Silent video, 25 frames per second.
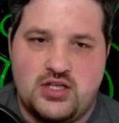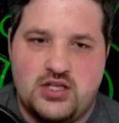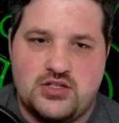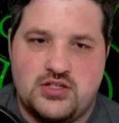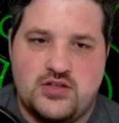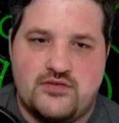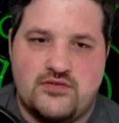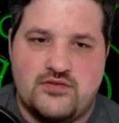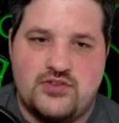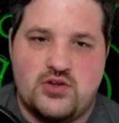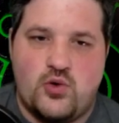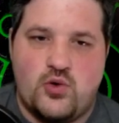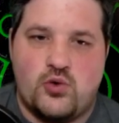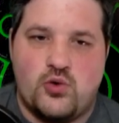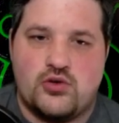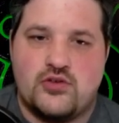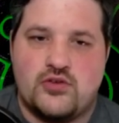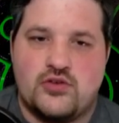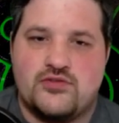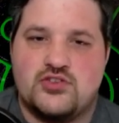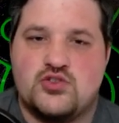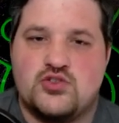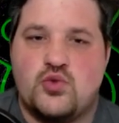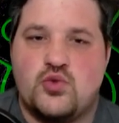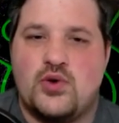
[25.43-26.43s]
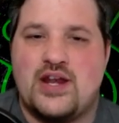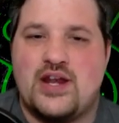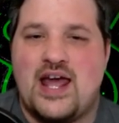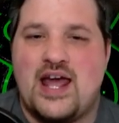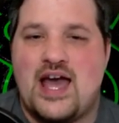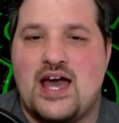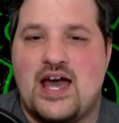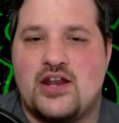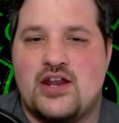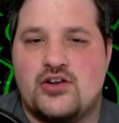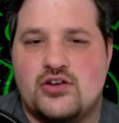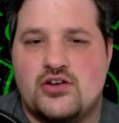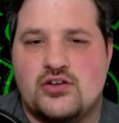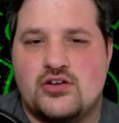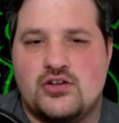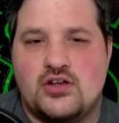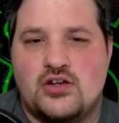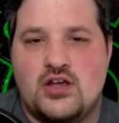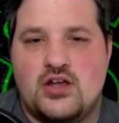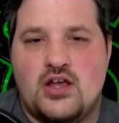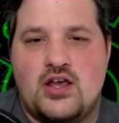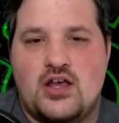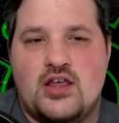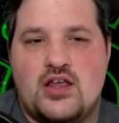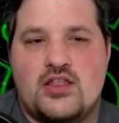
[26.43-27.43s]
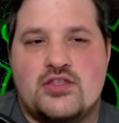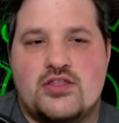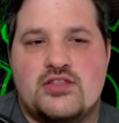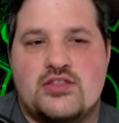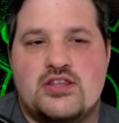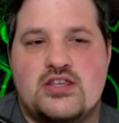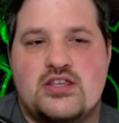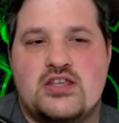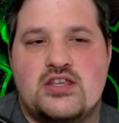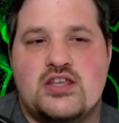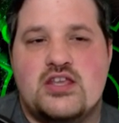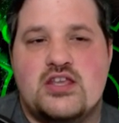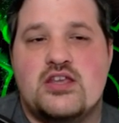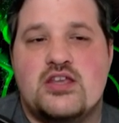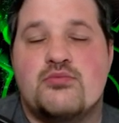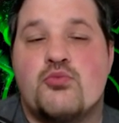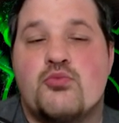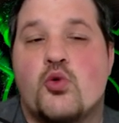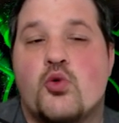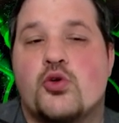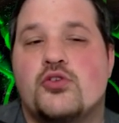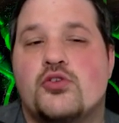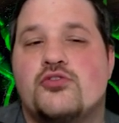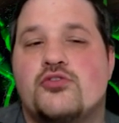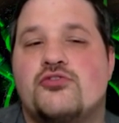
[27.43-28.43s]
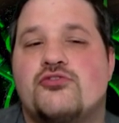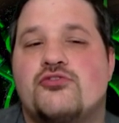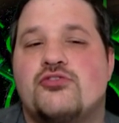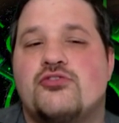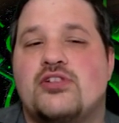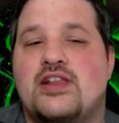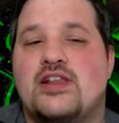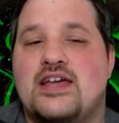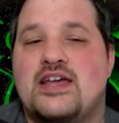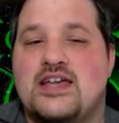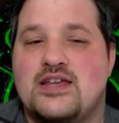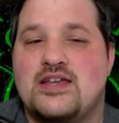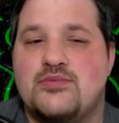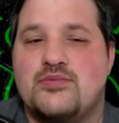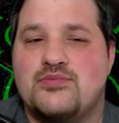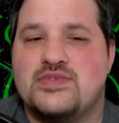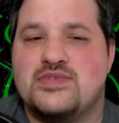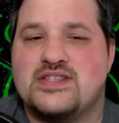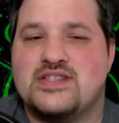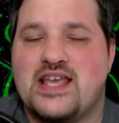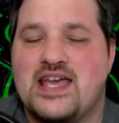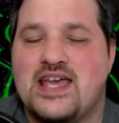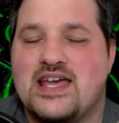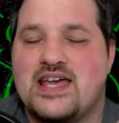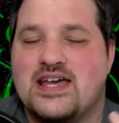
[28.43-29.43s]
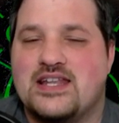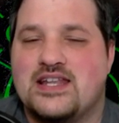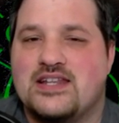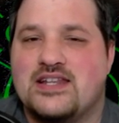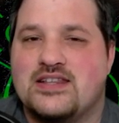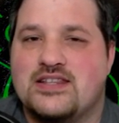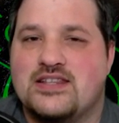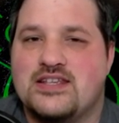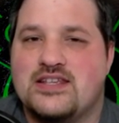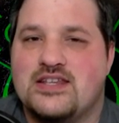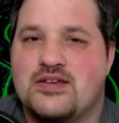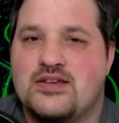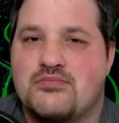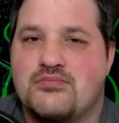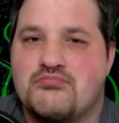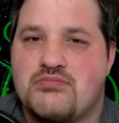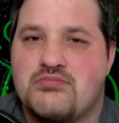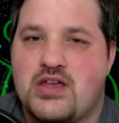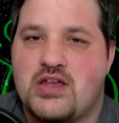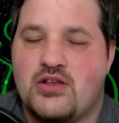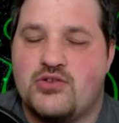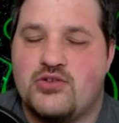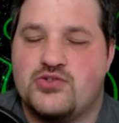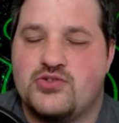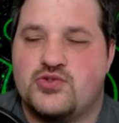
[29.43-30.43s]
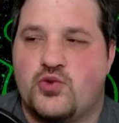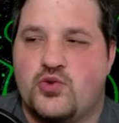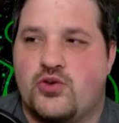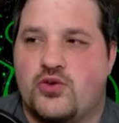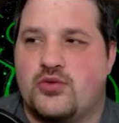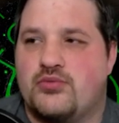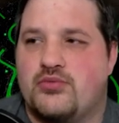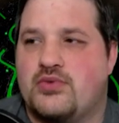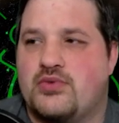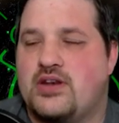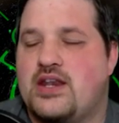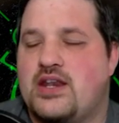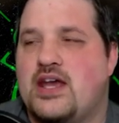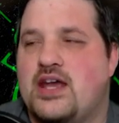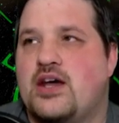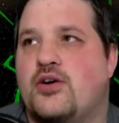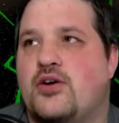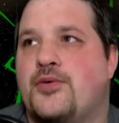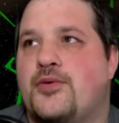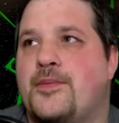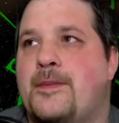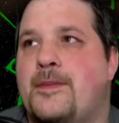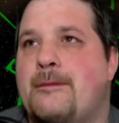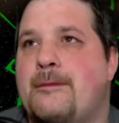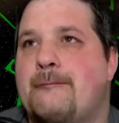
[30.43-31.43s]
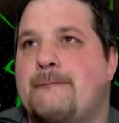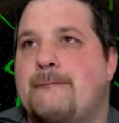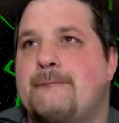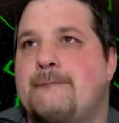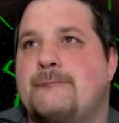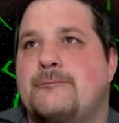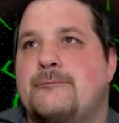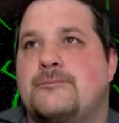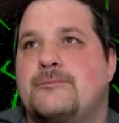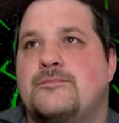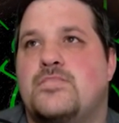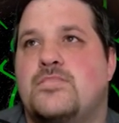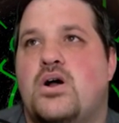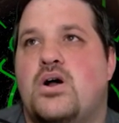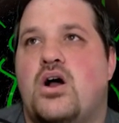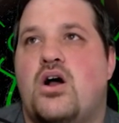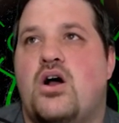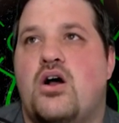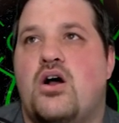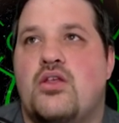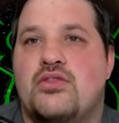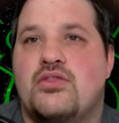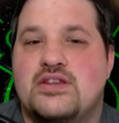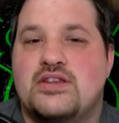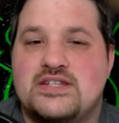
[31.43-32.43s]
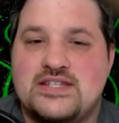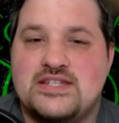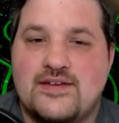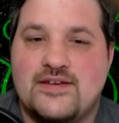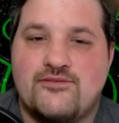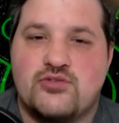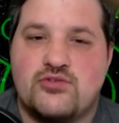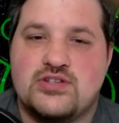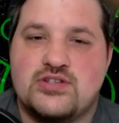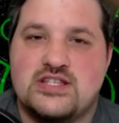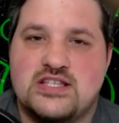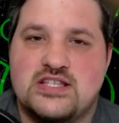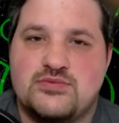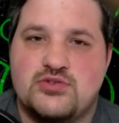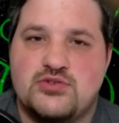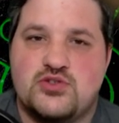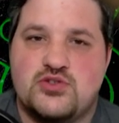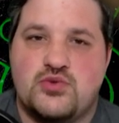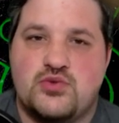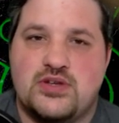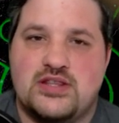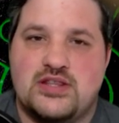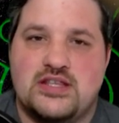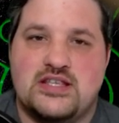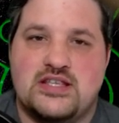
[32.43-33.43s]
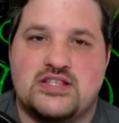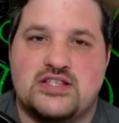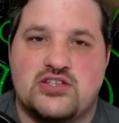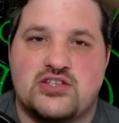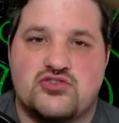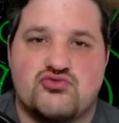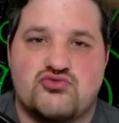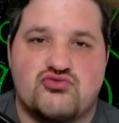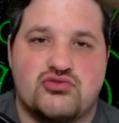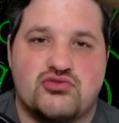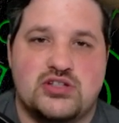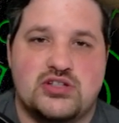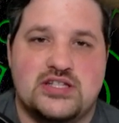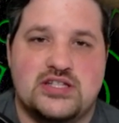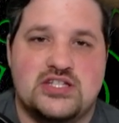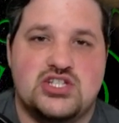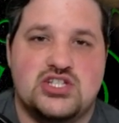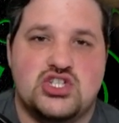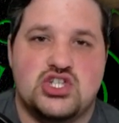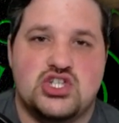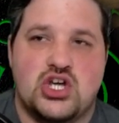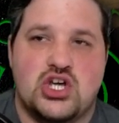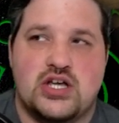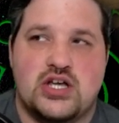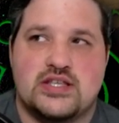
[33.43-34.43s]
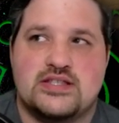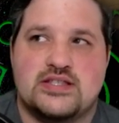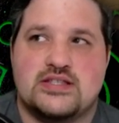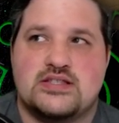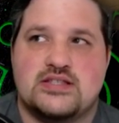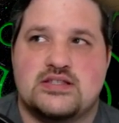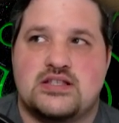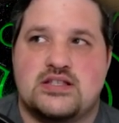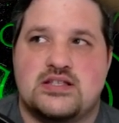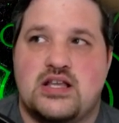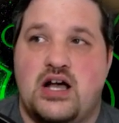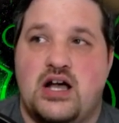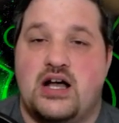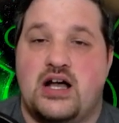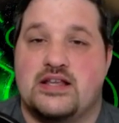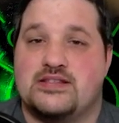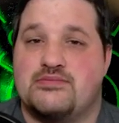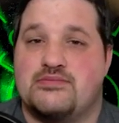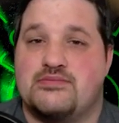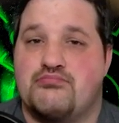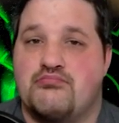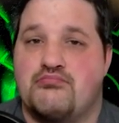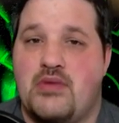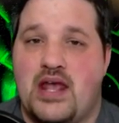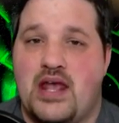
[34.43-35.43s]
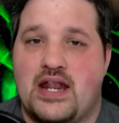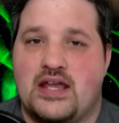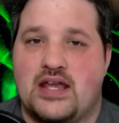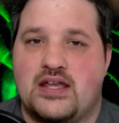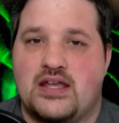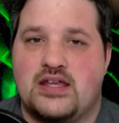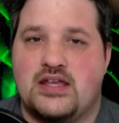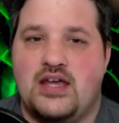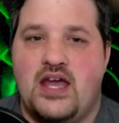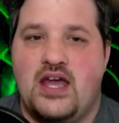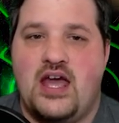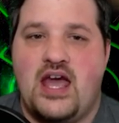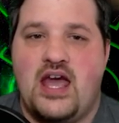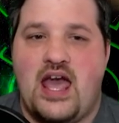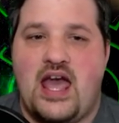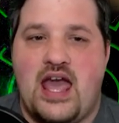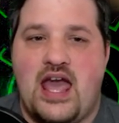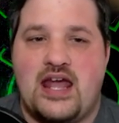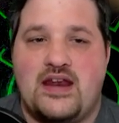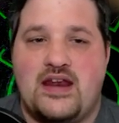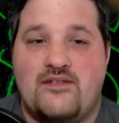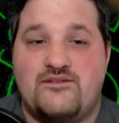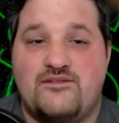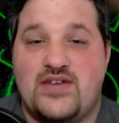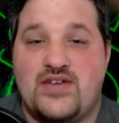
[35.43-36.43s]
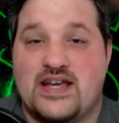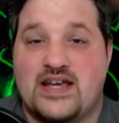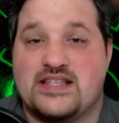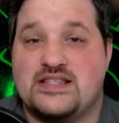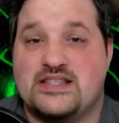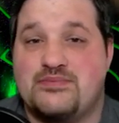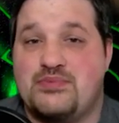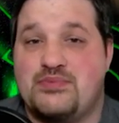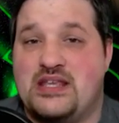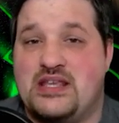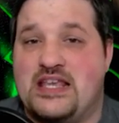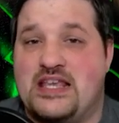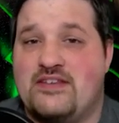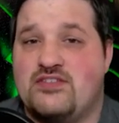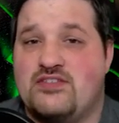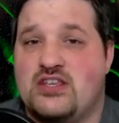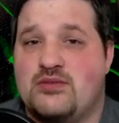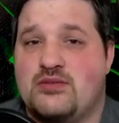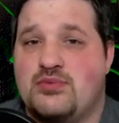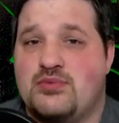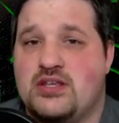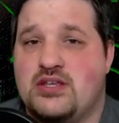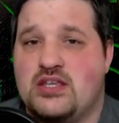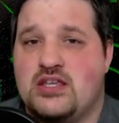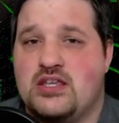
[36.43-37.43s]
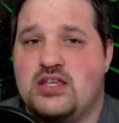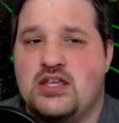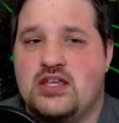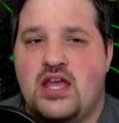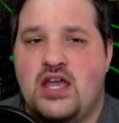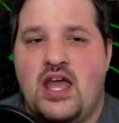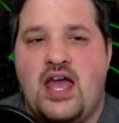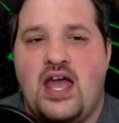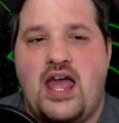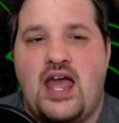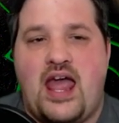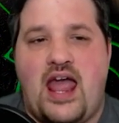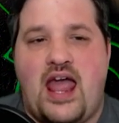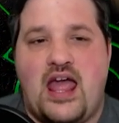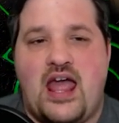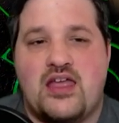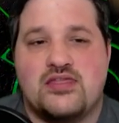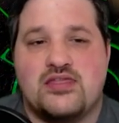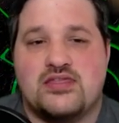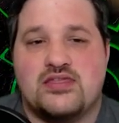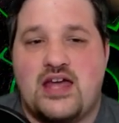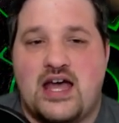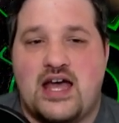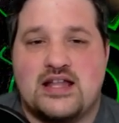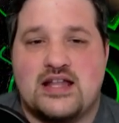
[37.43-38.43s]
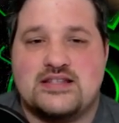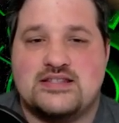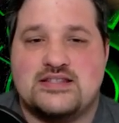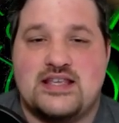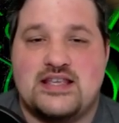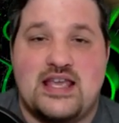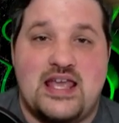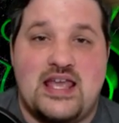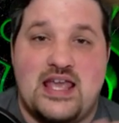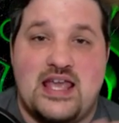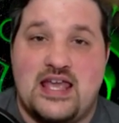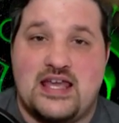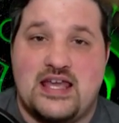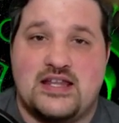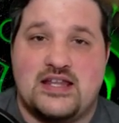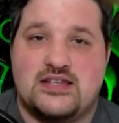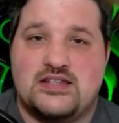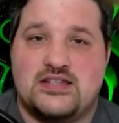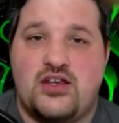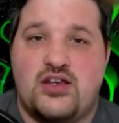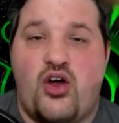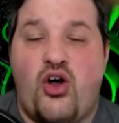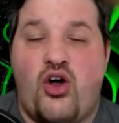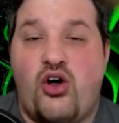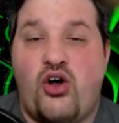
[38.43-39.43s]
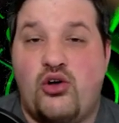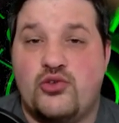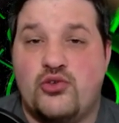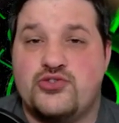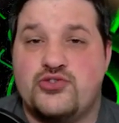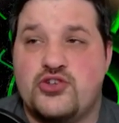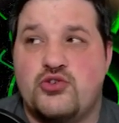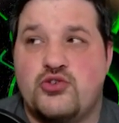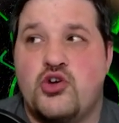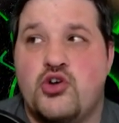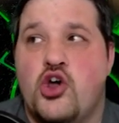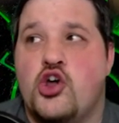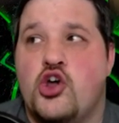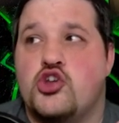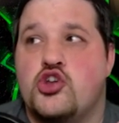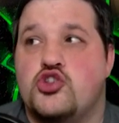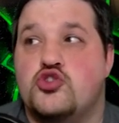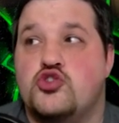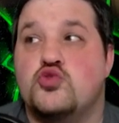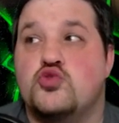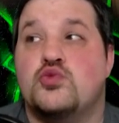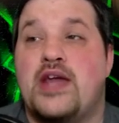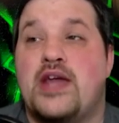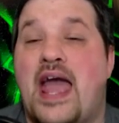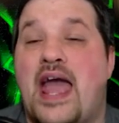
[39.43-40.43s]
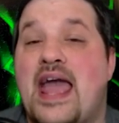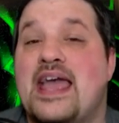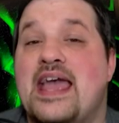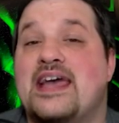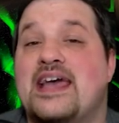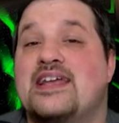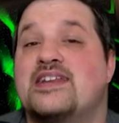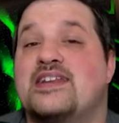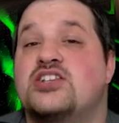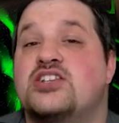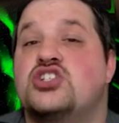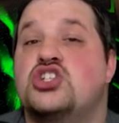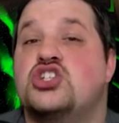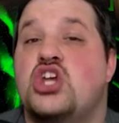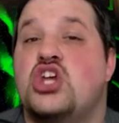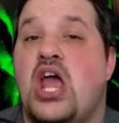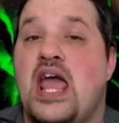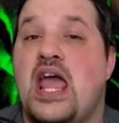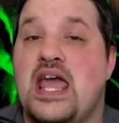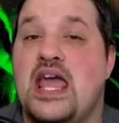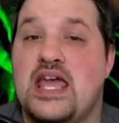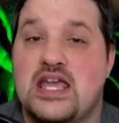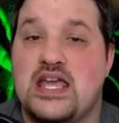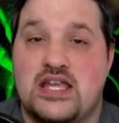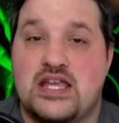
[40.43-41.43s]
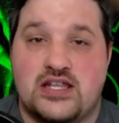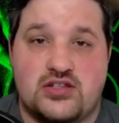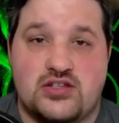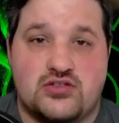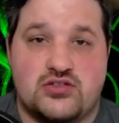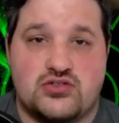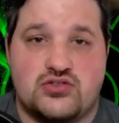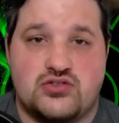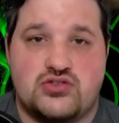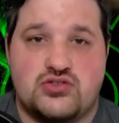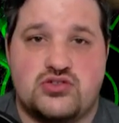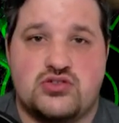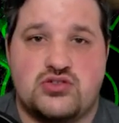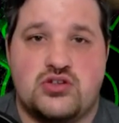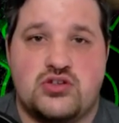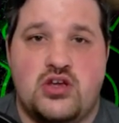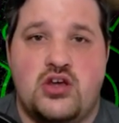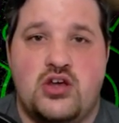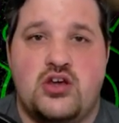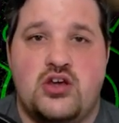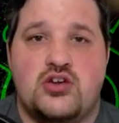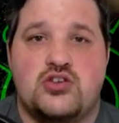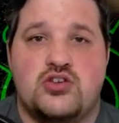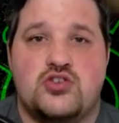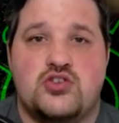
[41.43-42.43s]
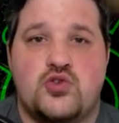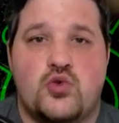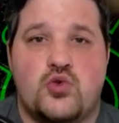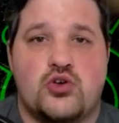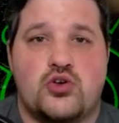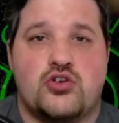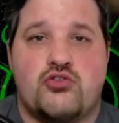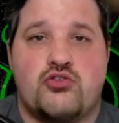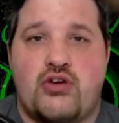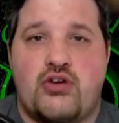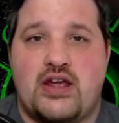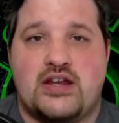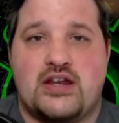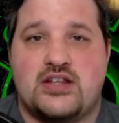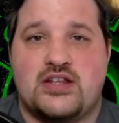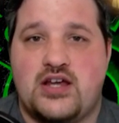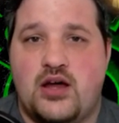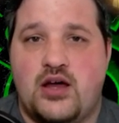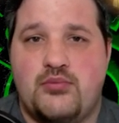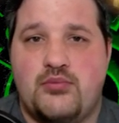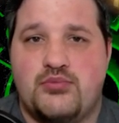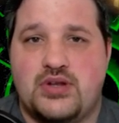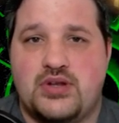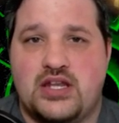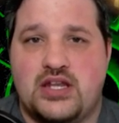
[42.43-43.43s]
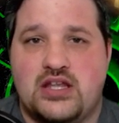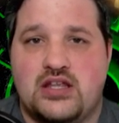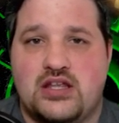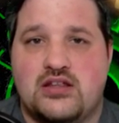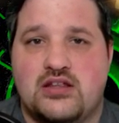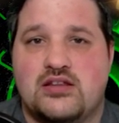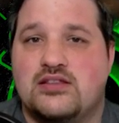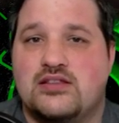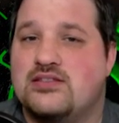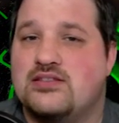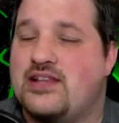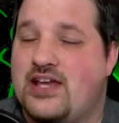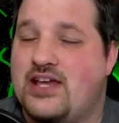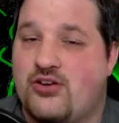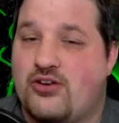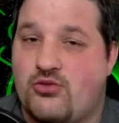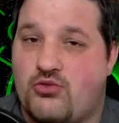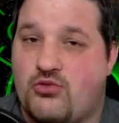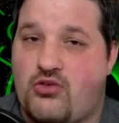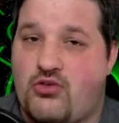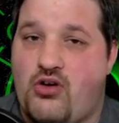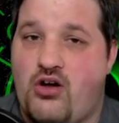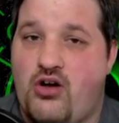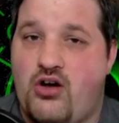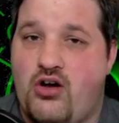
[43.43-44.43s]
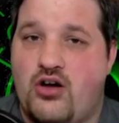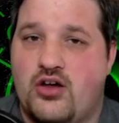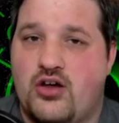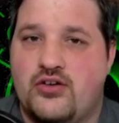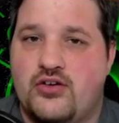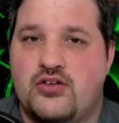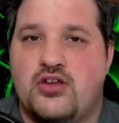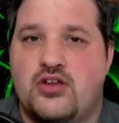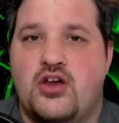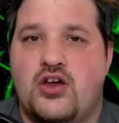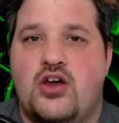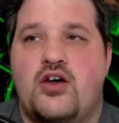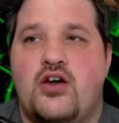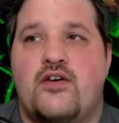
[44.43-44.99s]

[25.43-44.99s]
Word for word: You have the Order of the Twin Adder, the Immortal Flames, and the Maelstrom. Now, the differences between these is really just cosmetic and affects PvP, and that's it. Also, you can change your grand company later on.